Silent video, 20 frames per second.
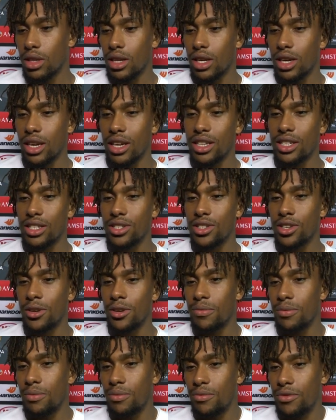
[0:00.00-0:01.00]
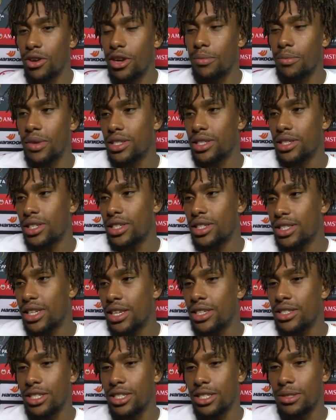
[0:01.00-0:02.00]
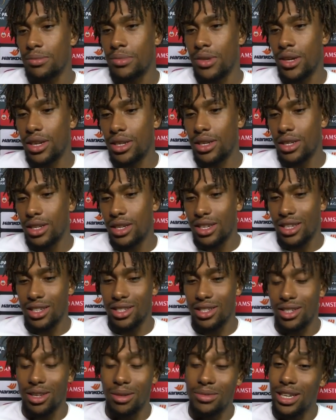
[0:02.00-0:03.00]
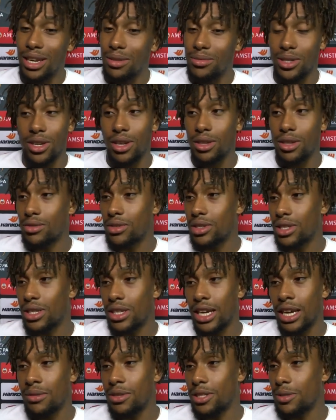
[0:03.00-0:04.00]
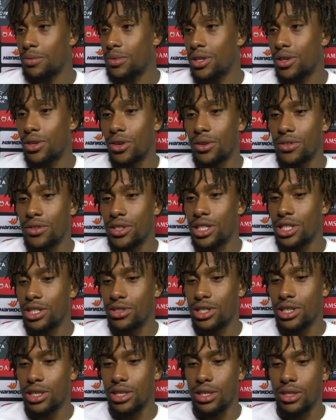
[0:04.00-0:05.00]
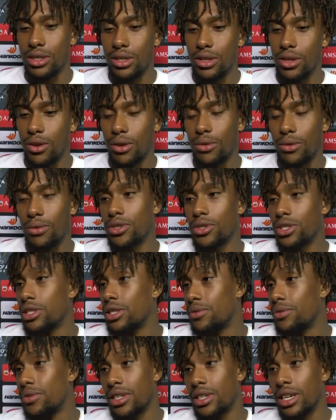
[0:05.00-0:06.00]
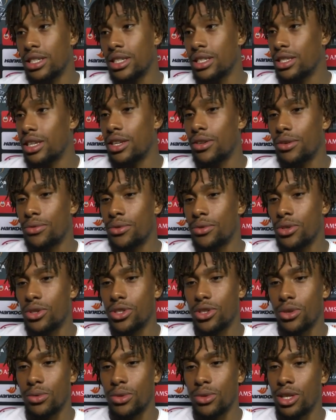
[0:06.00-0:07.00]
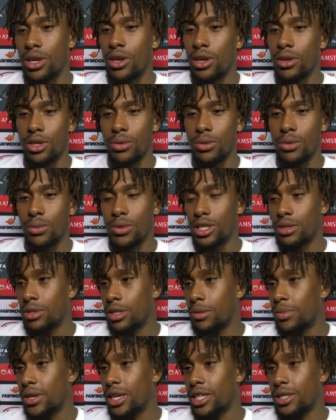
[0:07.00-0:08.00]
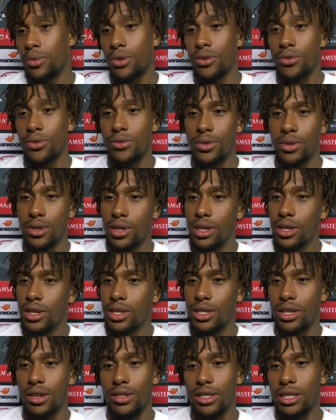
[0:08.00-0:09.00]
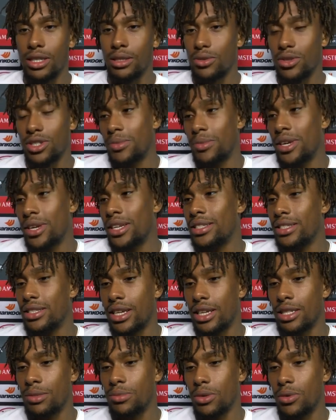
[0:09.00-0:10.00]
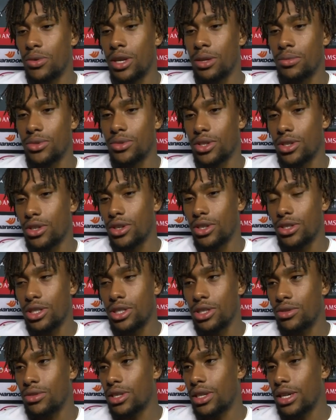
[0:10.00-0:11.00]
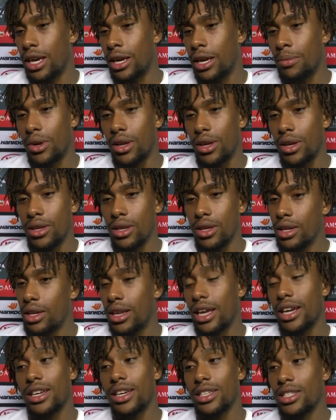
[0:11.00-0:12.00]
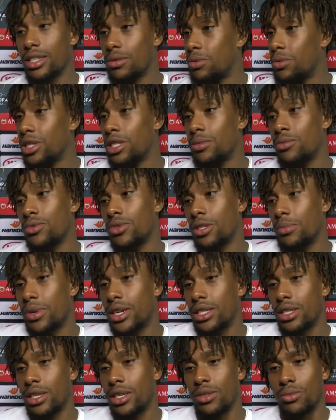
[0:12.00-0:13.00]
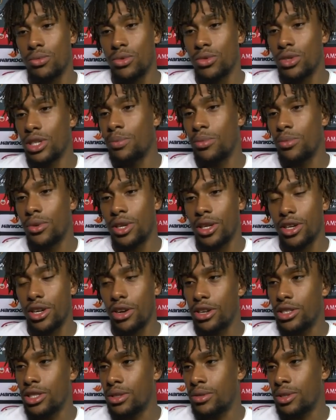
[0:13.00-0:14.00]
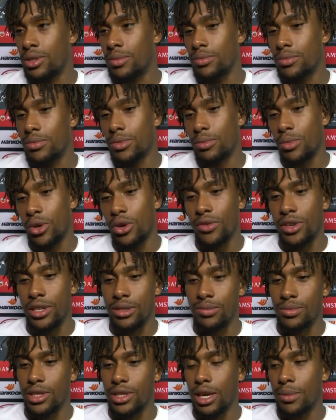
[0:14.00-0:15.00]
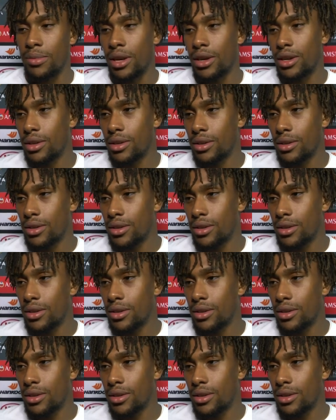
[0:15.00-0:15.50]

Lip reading: Yeah, it is very mentally challenging, but sometimes it comes with a game. There's been a lot of injuries, and unfortunately for Danny, he's had a few, so we are going to wish him the best. Both set of teams was mentally challenging, but we were able to continue the game. But like I said, we wish him all the best, and we'll keep on encouraging him, motivating him to get back.